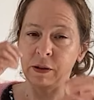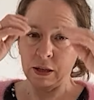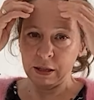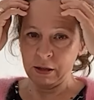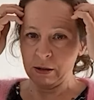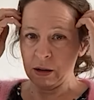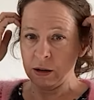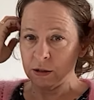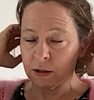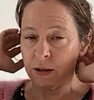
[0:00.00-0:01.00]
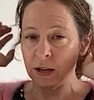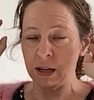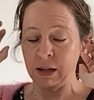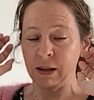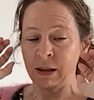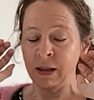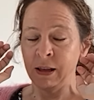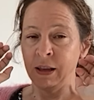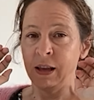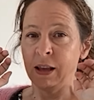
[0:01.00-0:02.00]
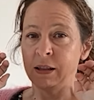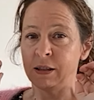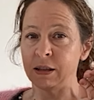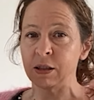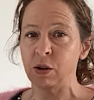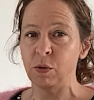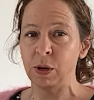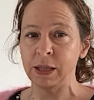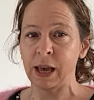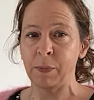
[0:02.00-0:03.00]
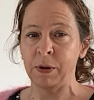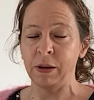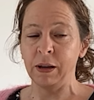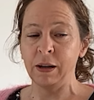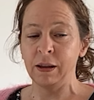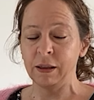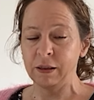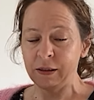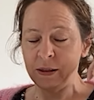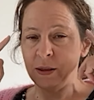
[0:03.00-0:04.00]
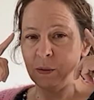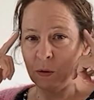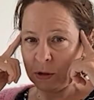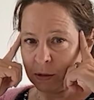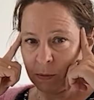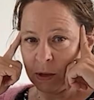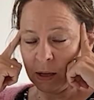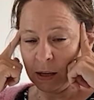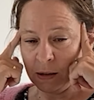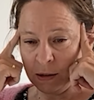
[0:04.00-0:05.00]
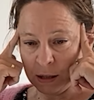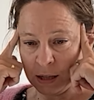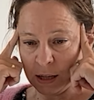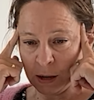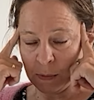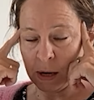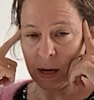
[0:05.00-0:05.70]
versatile cardigan, and it doesn't always happen that what something looks like in my